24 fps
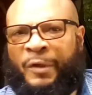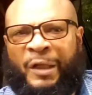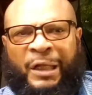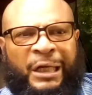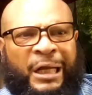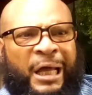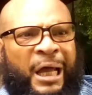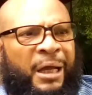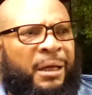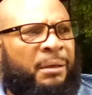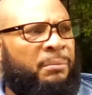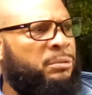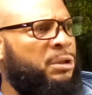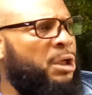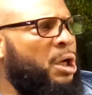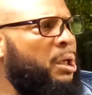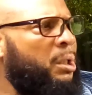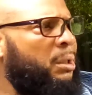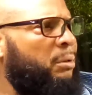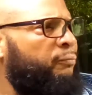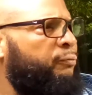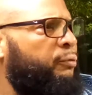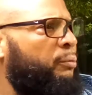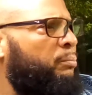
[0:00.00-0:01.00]
And I am
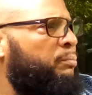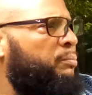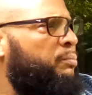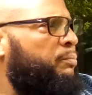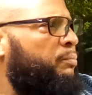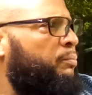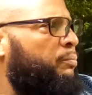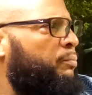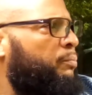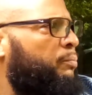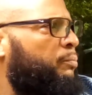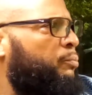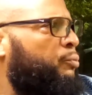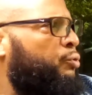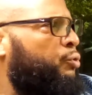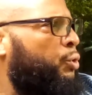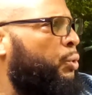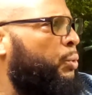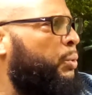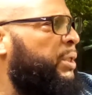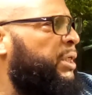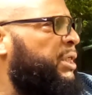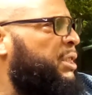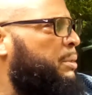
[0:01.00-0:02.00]
talking from
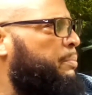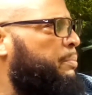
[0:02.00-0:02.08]
true